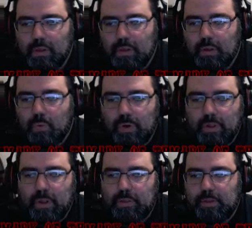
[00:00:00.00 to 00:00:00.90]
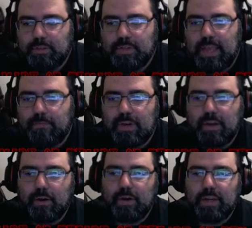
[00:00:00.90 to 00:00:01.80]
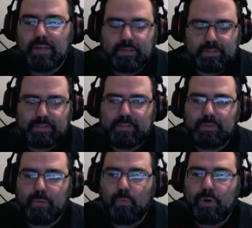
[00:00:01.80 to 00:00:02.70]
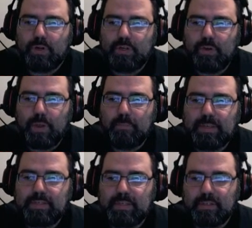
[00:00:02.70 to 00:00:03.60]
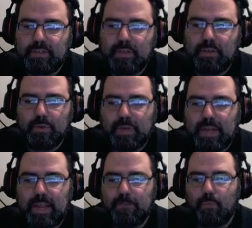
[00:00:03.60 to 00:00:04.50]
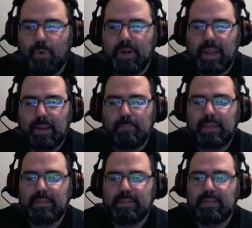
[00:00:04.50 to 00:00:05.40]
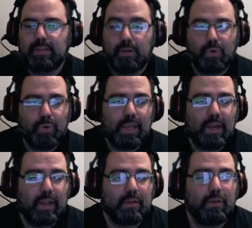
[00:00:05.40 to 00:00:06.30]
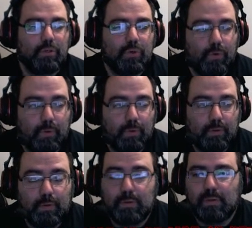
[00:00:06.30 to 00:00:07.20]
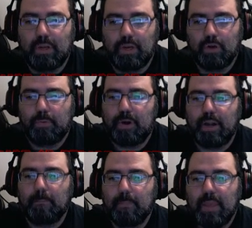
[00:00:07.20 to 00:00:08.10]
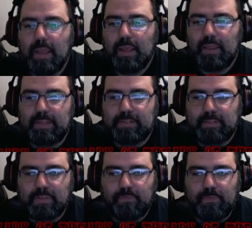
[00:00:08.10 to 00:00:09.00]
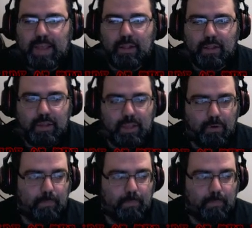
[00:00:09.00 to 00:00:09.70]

One of the other things you have in here is one or two NPCs. You can have one NPC that you cannot control in your party. That's this Vala here.